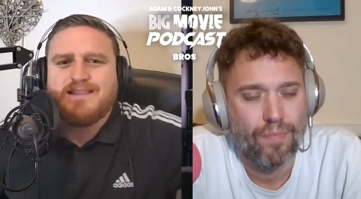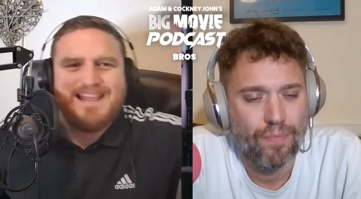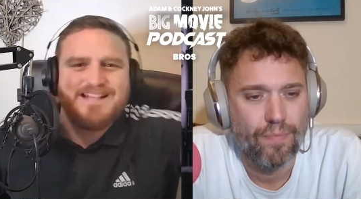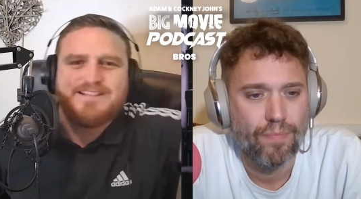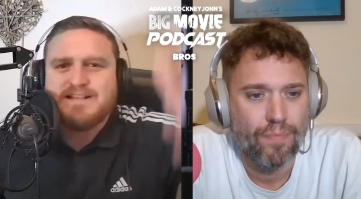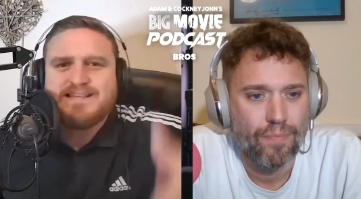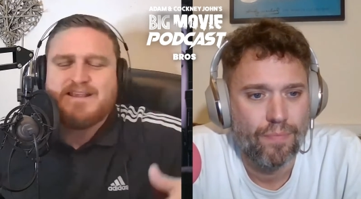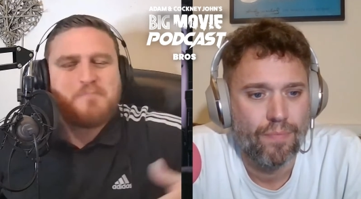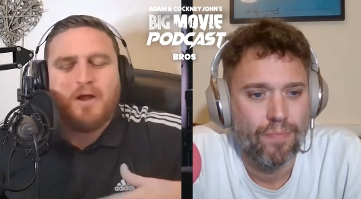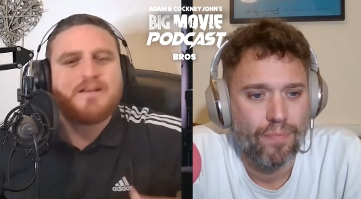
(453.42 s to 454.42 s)
Speaker 1: Listen to this
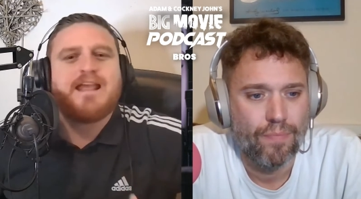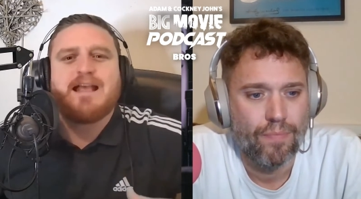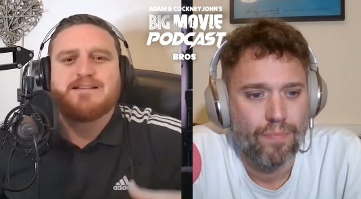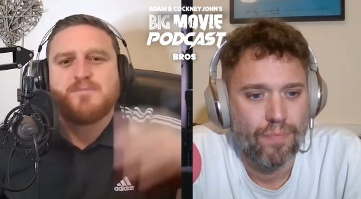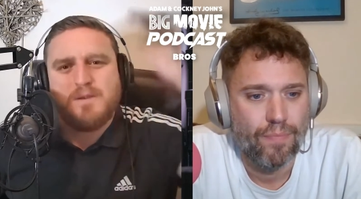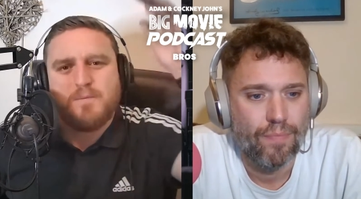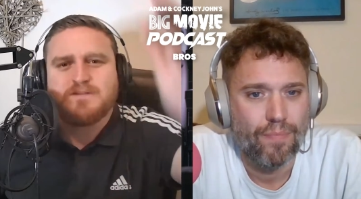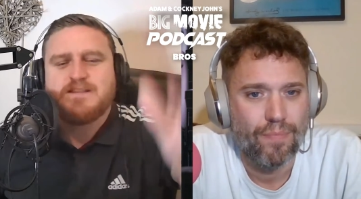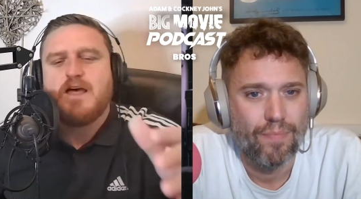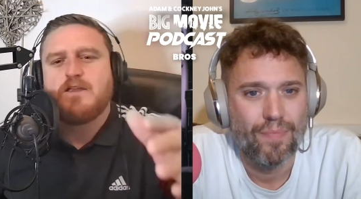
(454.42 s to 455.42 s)
podcast, and we will
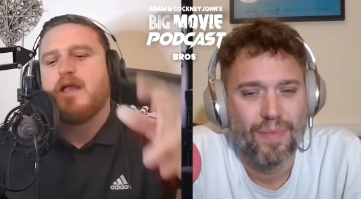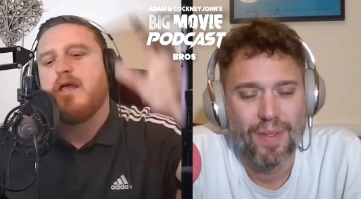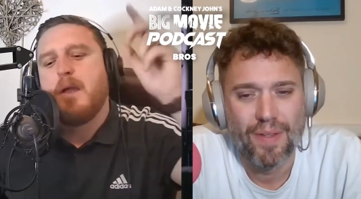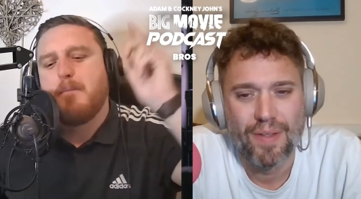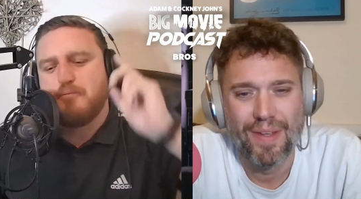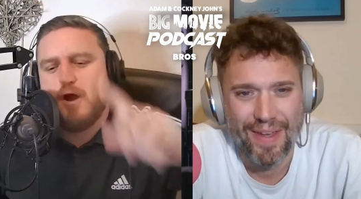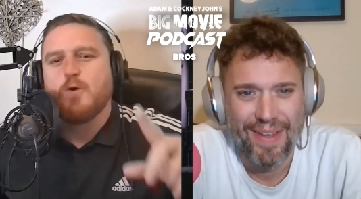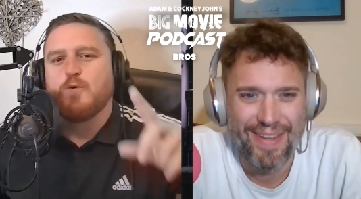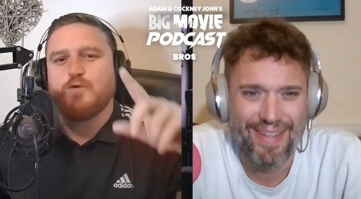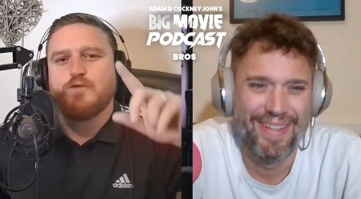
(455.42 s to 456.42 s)
tell you.
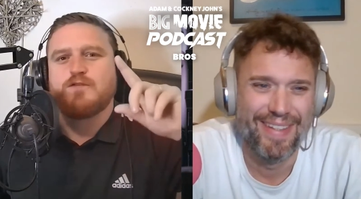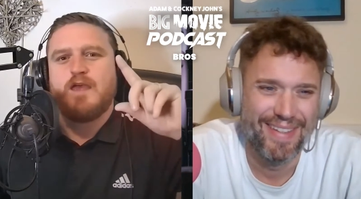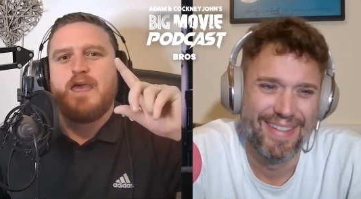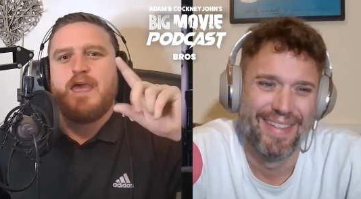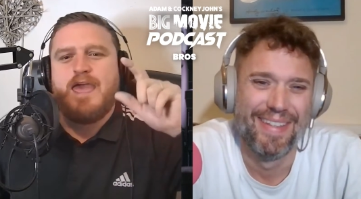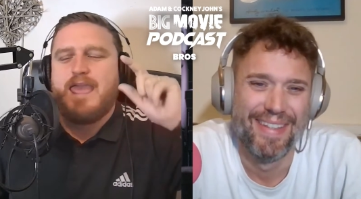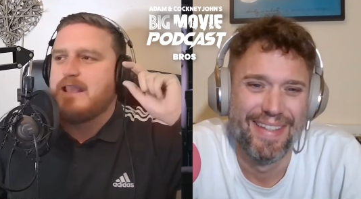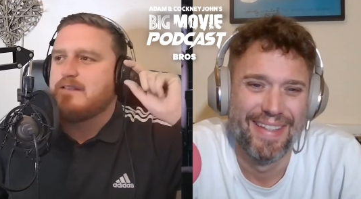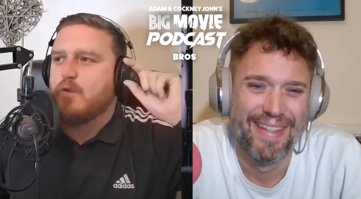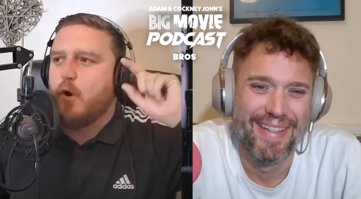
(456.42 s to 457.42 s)
Bros
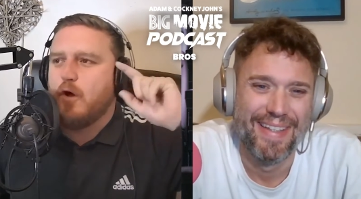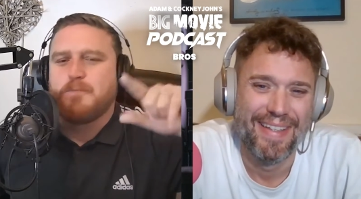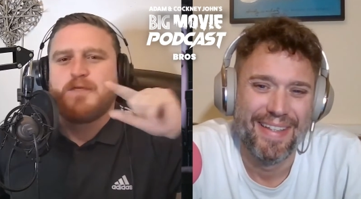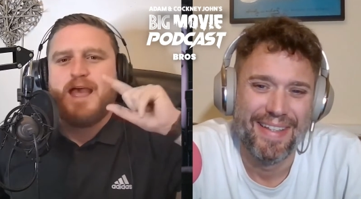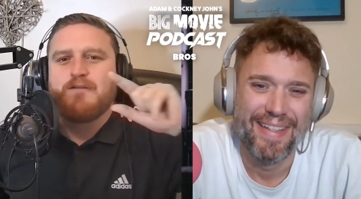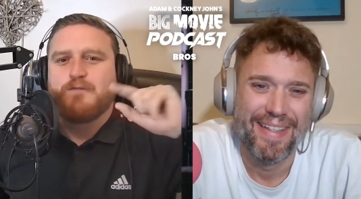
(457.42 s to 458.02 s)
is up there